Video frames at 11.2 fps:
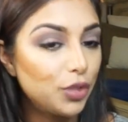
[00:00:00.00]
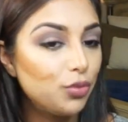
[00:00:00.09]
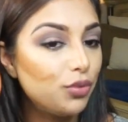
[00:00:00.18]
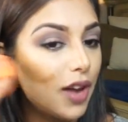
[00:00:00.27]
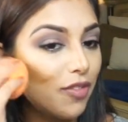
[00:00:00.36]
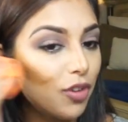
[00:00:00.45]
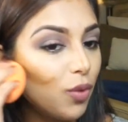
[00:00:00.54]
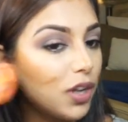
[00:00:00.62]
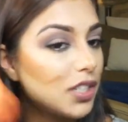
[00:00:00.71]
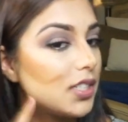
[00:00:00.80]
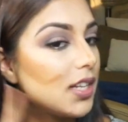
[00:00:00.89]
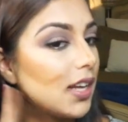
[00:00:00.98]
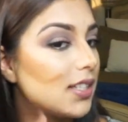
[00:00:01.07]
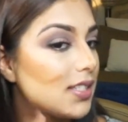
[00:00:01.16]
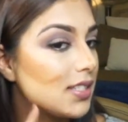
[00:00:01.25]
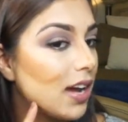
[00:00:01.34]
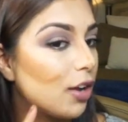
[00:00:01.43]
You never want to take
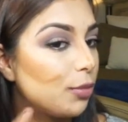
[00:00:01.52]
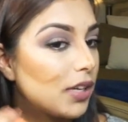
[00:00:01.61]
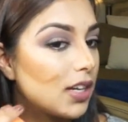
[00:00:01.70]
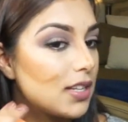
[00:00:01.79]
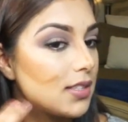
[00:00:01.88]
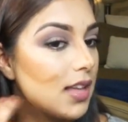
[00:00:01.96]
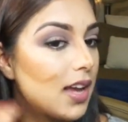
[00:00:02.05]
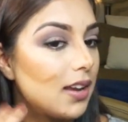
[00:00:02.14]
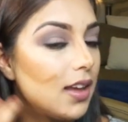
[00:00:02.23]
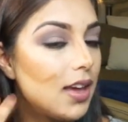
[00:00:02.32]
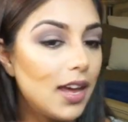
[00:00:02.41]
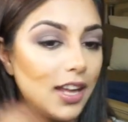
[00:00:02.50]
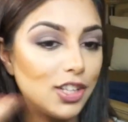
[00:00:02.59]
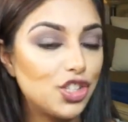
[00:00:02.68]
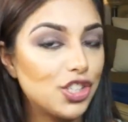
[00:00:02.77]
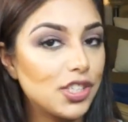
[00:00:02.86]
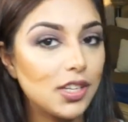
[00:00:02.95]
this down because then
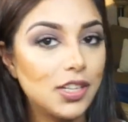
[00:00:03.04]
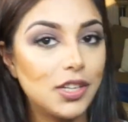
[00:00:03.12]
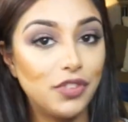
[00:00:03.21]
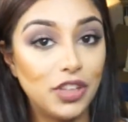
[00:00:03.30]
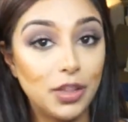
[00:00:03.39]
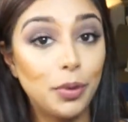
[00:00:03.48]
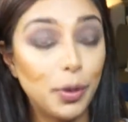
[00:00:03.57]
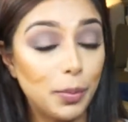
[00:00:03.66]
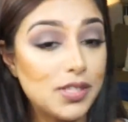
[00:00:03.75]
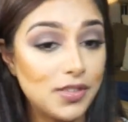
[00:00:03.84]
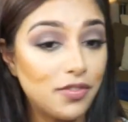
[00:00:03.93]
it's just going to defeat the purpose of